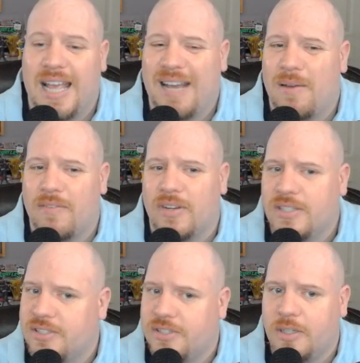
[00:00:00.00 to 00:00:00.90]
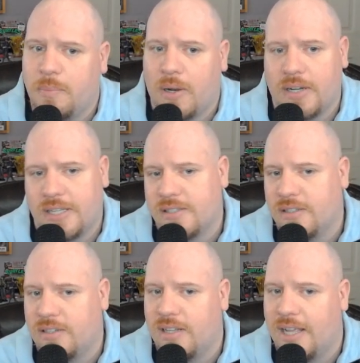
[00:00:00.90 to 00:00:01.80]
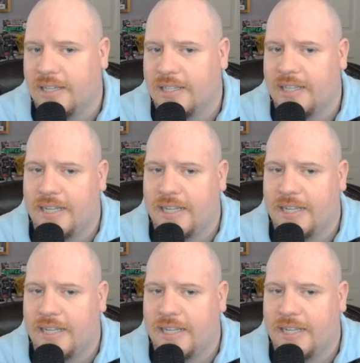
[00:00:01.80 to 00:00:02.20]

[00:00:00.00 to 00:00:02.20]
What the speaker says: However, its third party is a little lacking.